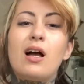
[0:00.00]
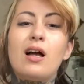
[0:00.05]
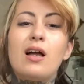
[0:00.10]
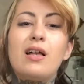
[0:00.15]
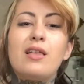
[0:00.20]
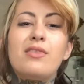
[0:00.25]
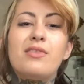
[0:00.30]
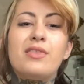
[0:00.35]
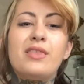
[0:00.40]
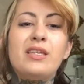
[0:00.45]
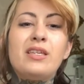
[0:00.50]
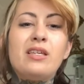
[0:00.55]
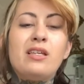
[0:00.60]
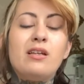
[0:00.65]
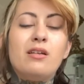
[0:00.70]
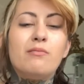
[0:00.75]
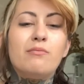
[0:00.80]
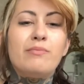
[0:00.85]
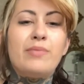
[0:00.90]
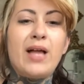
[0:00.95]

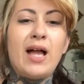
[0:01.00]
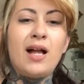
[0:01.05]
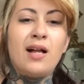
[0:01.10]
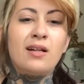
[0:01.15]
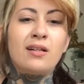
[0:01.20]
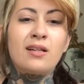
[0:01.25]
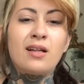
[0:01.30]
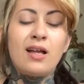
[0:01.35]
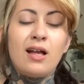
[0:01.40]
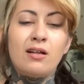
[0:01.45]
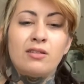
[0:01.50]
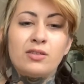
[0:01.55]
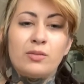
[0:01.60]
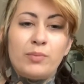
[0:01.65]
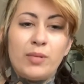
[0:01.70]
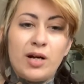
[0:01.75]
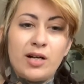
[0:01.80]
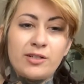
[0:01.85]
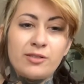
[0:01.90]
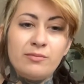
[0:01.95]
The bag on the
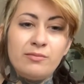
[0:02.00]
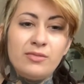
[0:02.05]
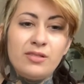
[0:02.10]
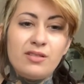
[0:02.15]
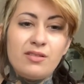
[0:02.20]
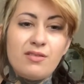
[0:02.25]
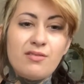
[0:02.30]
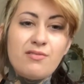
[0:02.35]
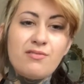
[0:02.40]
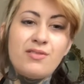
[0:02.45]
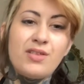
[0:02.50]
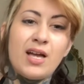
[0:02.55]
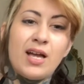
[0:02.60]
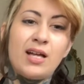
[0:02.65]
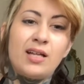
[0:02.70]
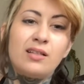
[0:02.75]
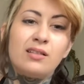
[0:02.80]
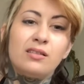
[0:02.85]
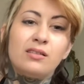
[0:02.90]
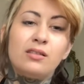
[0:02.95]
bottom
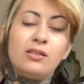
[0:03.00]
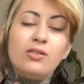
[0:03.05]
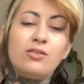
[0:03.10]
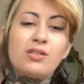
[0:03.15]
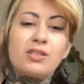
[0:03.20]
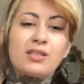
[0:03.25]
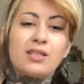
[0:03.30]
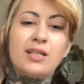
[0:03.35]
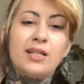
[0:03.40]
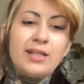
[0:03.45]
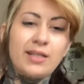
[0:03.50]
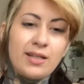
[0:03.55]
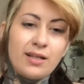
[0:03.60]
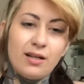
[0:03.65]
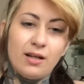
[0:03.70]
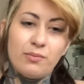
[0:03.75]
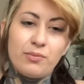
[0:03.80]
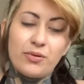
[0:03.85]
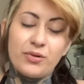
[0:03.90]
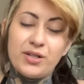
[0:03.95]
that looks like a
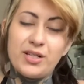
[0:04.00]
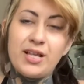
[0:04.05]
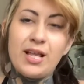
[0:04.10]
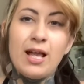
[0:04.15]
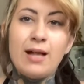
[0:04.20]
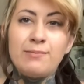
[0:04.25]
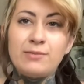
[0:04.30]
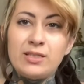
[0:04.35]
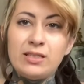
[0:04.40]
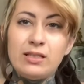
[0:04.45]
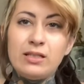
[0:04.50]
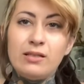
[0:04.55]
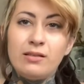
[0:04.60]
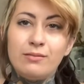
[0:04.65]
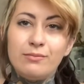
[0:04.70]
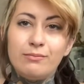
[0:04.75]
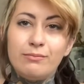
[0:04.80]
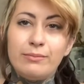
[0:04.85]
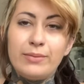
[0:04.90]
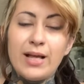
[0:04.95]
pretty empty
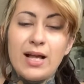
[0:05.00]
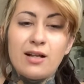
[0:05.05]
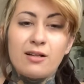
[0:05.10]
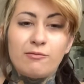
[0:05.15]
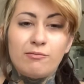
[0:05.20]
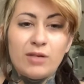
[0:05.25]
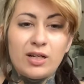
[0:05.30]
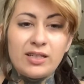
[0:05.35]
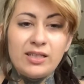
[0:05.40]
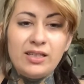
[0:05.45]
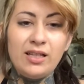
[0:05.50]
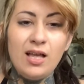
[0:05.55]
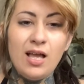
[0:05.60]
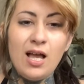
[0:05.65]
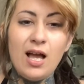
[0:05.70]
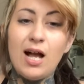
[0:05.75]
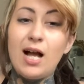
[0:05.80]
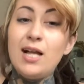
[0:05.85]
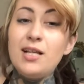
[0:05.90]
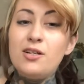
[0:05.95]
bag of money,
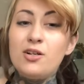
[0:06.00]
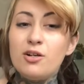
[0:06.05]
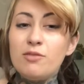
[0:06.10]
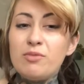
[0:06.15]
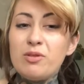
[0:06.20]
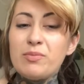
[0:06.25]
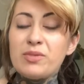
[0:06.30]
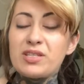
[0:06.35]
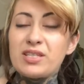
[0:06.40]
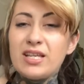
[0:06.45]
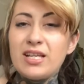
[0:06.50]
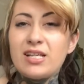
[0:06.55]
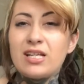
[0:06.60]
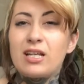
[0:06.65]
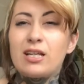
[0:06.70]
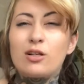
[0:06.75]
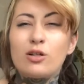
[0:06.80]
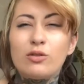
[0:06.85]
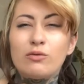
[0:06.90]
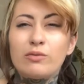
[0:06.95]
I could be mistaken. I
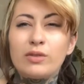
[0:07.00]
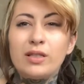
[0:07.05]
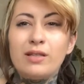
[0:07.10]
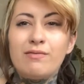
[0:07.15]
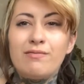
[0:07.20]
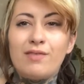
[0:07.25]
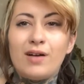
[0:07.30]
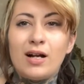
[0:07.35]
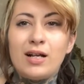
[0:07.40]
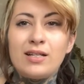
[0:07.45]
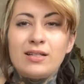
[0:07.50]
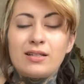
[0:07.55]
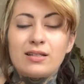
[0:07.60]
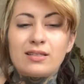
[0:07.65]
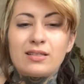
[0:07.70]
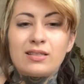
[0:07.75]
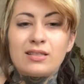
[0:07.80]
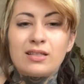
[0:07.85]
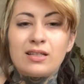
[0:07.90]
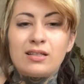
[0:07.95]
couldn't really find
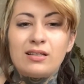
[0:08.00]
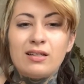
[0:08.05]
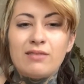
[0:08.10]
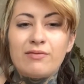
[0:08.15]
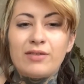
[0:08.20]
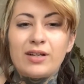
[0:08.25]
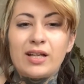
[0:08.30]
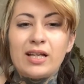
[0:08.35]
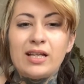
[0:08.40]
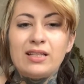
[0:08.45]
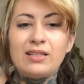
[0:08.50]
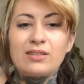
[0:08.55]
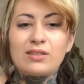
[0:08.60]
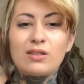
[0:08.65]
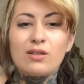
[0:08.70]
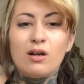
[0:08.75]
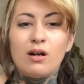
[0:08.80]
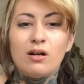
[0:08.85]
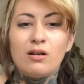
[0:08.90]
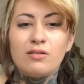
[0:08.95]
significance
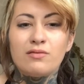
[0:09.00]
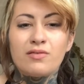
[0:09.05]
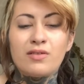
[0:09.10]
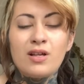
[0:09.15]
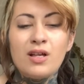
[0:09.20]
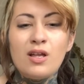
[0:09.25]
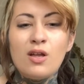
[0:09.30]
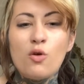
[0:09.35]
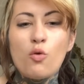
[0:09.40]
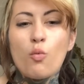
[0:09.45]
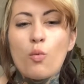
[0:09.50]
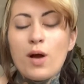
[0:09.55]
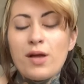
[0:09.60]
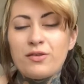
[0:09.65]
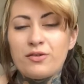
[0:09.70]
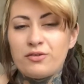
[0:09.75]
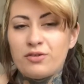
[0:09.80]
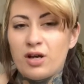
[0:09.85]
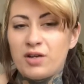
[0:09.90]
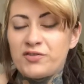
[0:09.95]
of whether
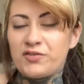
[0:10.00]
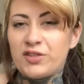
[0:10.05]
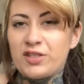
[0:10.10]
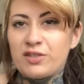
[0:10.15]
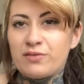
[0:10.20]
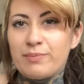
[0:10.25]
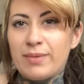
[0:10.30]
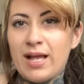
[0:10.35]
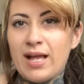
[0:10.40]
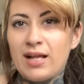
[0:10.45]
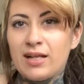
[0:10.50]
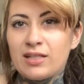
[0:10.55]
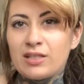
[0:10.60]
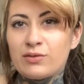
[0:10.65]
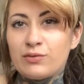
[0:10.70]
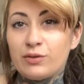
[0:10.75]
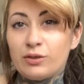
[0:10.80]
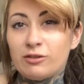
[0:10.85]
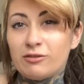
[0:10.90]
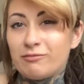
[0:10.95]
or not this bag is
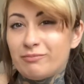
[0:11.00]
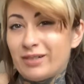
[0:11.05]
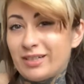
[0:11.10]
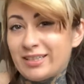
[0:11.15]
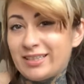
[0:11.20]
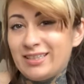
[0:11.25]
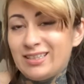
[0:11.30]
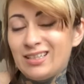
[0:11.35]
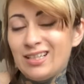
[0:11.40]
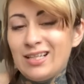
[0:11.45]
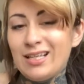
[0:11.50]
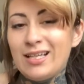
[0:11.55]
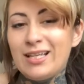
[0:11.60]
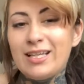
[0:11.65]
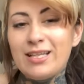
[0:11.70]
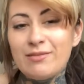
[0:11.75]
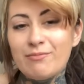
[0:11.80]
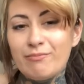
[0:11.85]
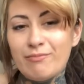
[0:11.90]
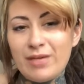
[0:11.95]
full of money.
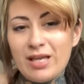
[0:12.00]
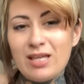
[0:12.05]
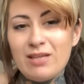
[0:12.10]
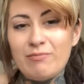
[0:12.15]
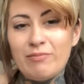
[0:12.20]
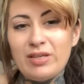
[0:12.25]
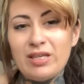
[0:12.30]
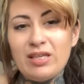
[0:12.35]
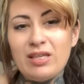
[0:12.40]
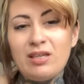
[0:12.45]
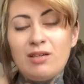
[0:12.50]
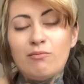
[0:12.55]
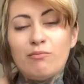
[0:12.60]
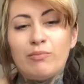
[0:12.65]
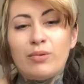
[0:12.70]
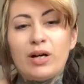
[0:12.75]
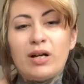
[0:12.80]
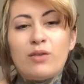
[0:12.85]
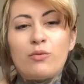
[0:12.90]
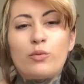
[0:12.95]
It may be,
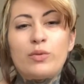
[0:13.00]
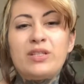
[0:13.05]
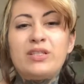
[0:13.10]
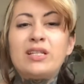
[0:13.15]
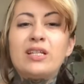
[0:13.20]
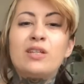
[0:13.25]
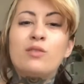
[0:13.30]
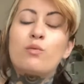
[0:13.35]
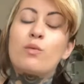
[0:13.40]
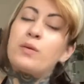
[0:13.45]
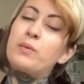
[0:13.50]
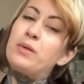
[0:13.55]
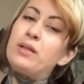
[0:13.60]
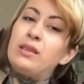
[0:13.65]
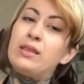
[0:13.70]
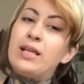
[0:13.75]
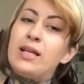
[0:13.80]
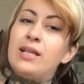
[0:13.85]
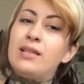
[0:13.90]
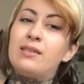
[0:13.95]
but we did, when we
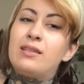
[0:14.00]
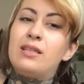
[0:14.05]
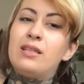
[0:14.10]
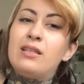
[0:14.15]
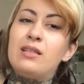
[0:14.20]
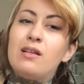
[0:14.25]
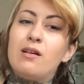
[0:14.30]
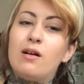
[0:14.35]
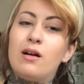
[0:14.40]
laid the